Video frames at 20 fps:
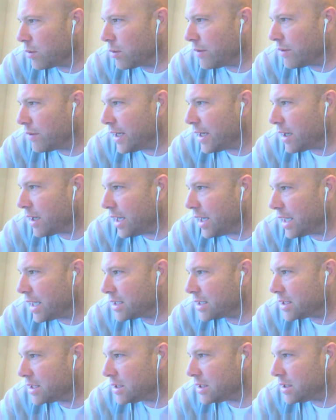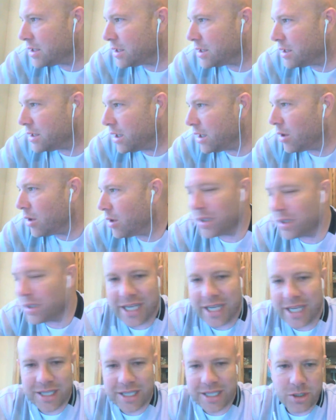do we find our X? Oh, is
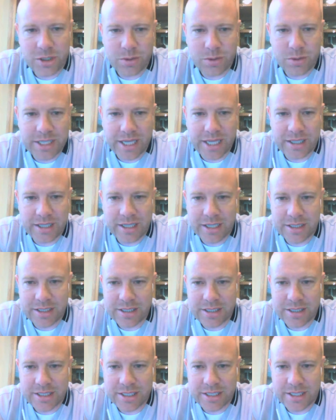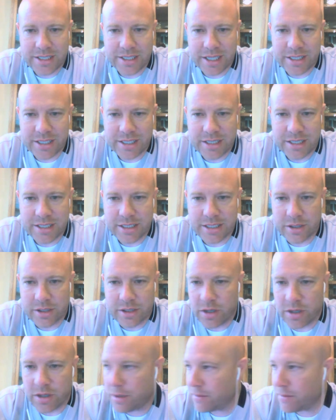X2, is that's the test statistic,
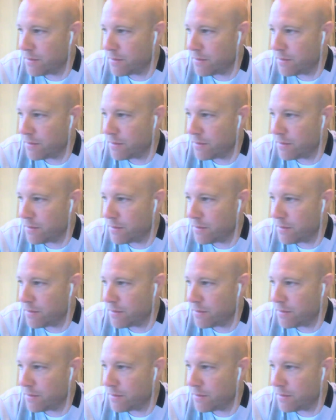right?